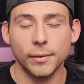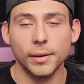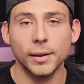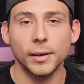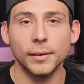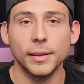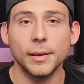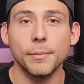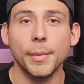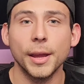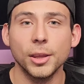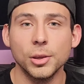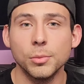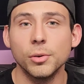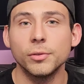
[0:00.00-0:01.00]
uh, the
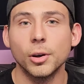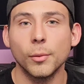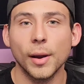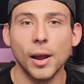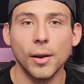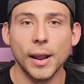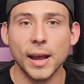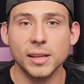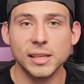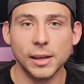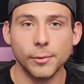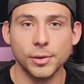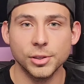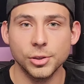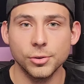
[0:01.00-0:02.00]
menu moved around as I
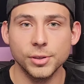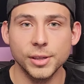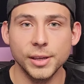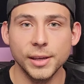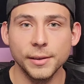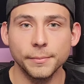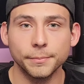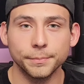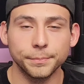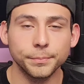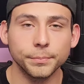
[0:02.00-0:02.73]
was using it.